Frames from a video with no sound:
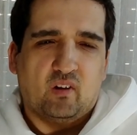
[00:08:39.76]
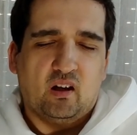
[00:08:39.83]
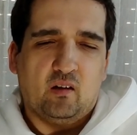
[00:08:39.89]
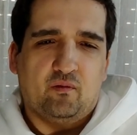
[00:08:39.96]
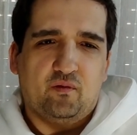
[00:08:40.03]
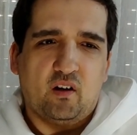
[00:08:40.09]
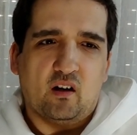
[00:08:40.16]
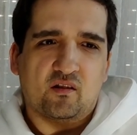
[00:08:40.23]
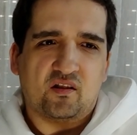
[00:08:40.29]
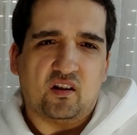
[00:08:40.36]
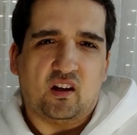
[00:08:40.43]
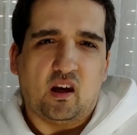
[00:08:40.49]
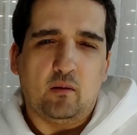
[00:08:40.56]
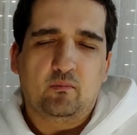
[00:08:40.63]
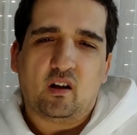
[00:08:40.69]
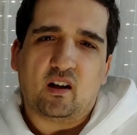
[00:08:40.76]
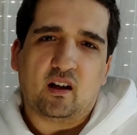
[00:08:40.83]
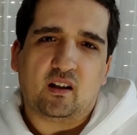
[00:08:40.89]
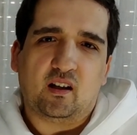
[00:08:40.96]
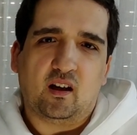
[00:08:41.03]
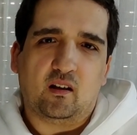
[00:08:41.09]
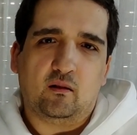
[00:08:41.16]
if there's a game that I
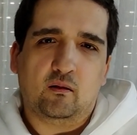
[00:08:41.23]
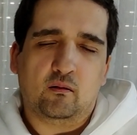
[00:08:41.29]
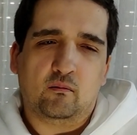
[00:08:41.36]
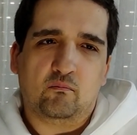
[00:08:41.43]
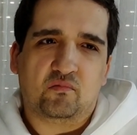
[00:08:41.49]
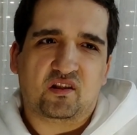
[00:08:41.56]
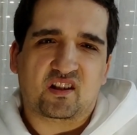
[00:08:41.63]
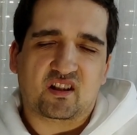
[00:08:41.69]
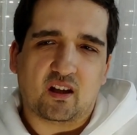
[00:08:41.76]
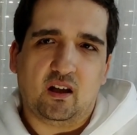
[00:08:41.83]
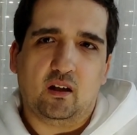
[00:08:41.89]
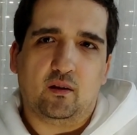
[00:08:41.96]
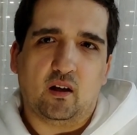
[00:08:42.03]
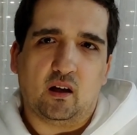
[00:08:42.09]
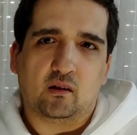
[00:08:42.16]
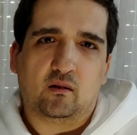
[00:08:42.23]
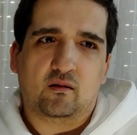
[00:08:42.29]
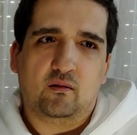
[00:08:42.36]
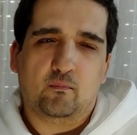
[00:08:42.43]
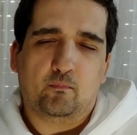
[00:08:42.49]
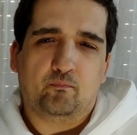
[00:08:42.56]
can say that